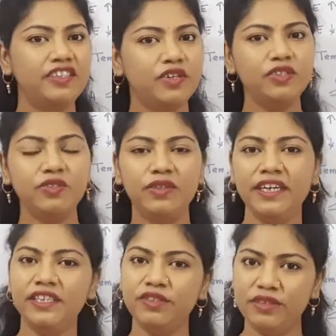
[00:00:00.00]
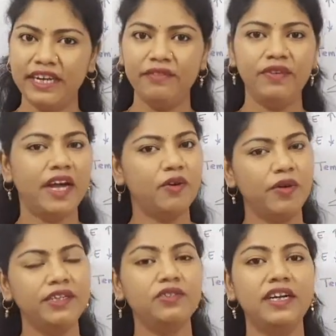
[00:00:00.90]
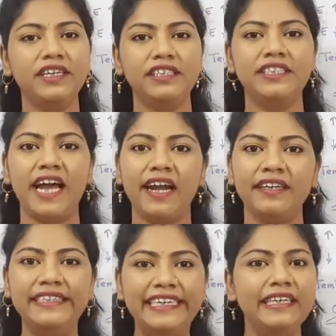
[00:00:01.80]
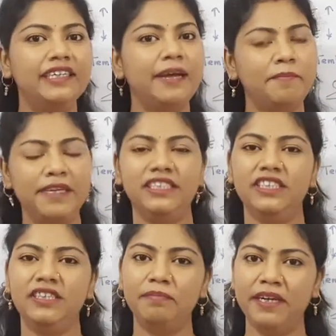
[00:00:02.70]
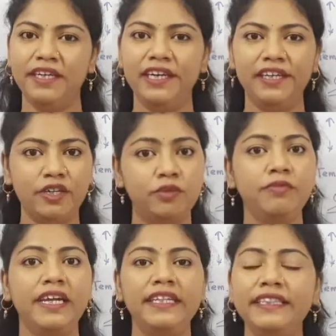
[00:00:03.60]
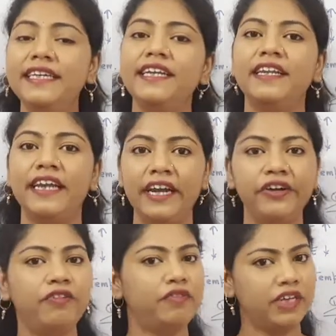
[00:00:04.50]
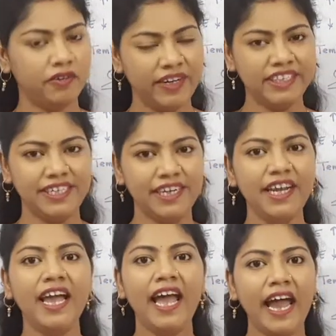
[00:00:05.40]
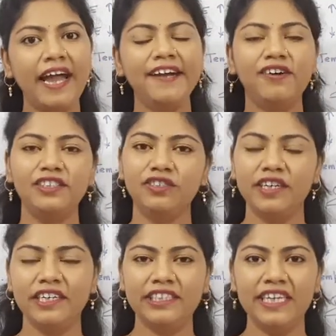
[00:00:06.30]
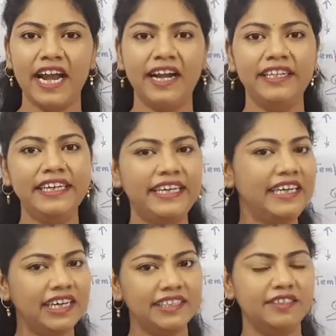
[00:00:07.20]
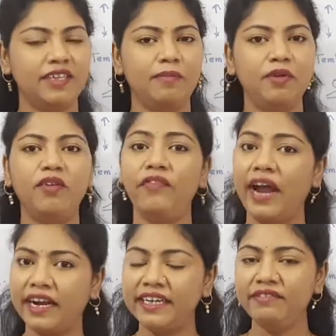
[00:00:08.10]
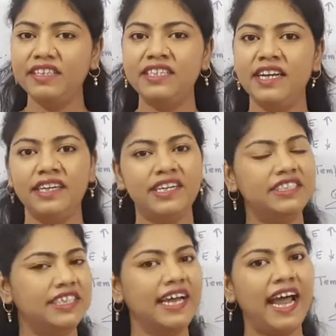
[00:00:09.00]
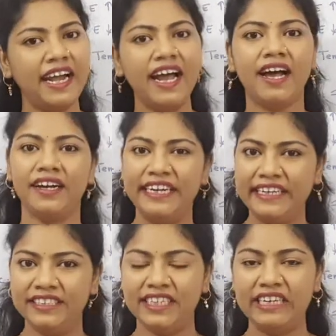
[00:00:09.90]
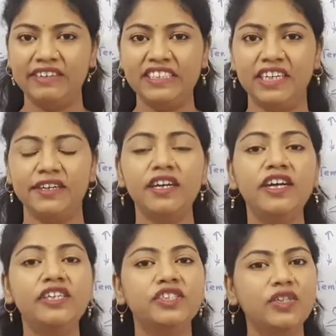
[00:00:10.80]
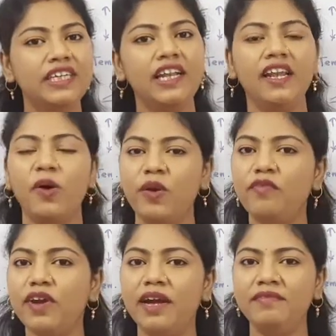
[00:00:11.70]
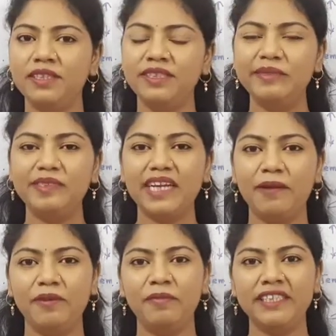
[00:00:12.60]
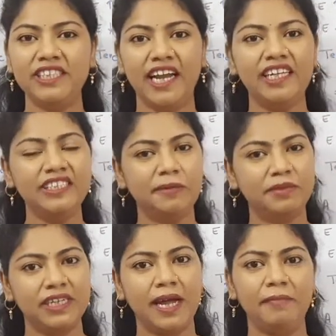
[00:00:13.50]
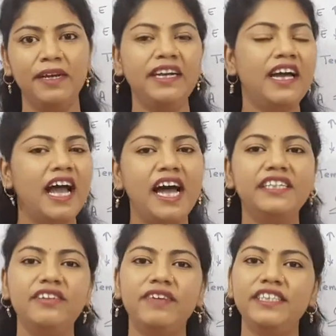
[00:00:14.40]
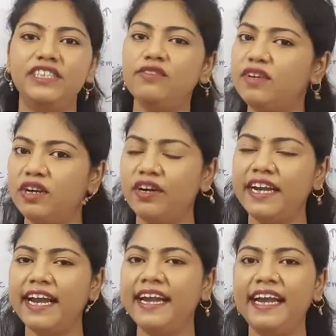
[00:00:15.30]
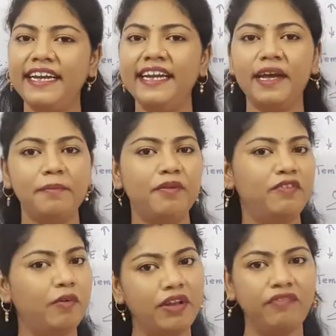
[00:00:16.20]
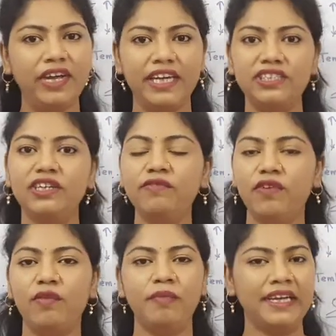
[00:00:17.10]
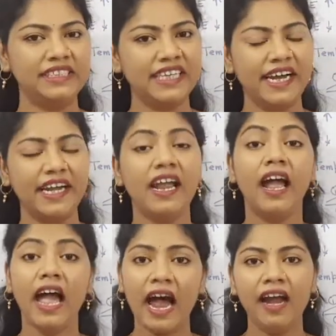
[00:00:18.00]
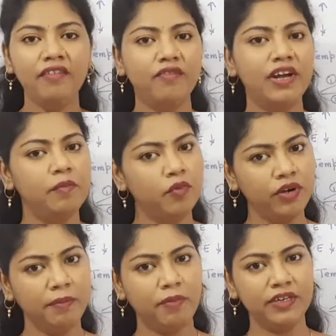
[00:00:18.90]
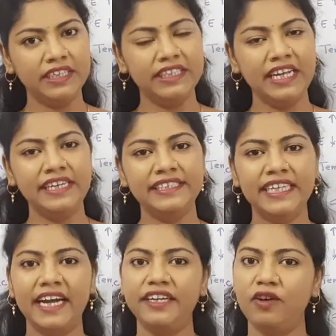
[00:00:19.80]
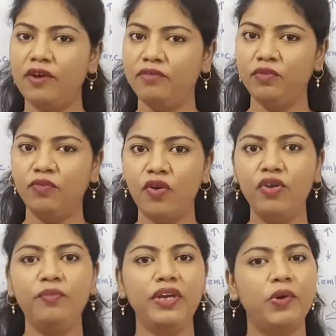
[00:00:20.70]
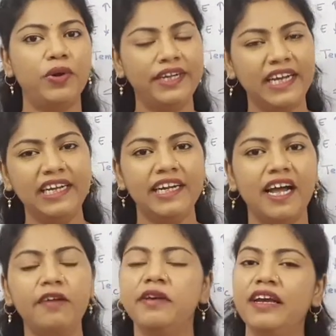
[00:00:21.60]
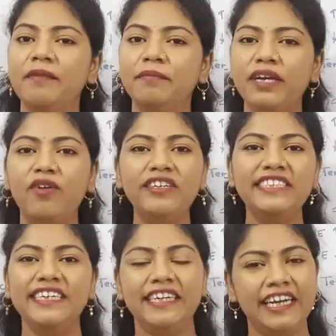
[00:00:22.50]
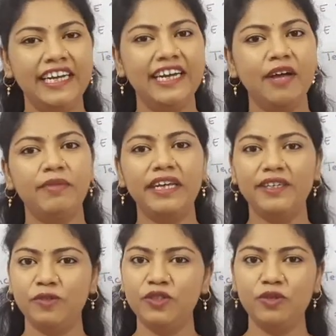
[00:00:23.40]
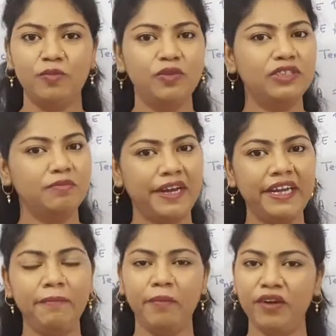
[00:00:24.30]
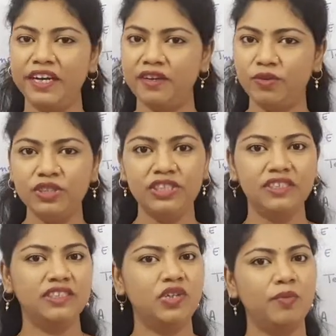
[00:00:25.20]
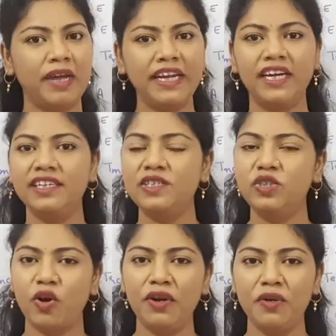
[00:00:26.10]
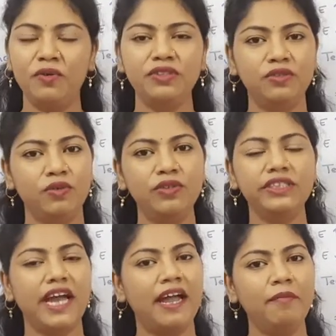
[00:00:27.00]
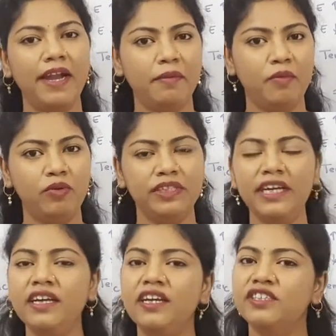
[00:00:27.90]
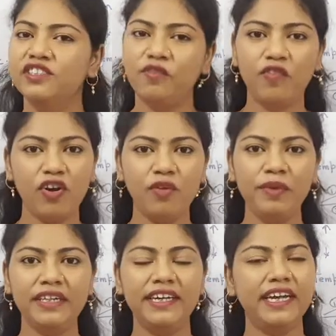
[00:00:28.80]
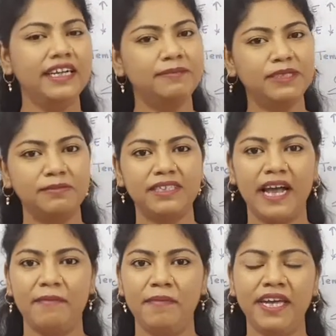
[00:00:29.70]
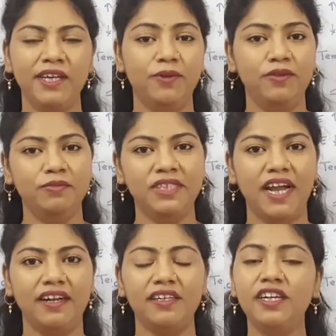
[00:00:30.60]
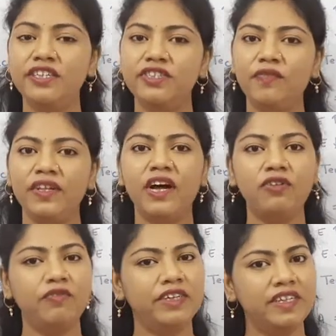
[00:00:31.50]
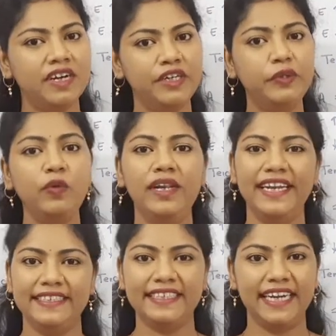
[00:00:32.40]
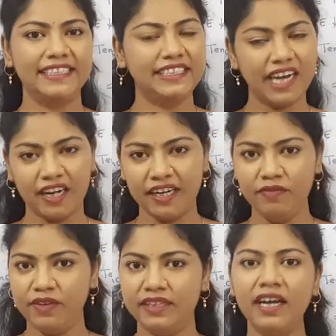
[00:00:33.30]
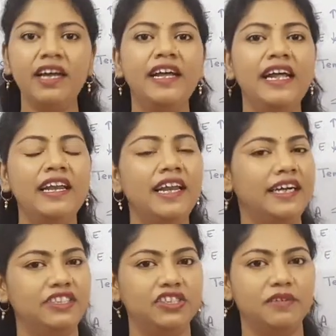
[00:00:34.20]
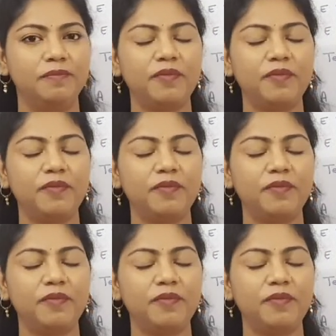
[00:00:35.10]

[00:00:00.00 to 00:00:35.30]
So student, today we are going to understand the temperature dependent term in the rate of equation and also understand the key concept of activation energy and Arrhenius equation. So till now, if you are not subscribed to my channel, subscribe it, otherwise you will not get any type of notification from my side. And one more important thing is that you have to follow me on Telegram, because in Telegram I used to post many important questions, numericals, short notes and many more things. So follow me there and subscribe my YouTube channel. So without further ado, let's get started with the lecture.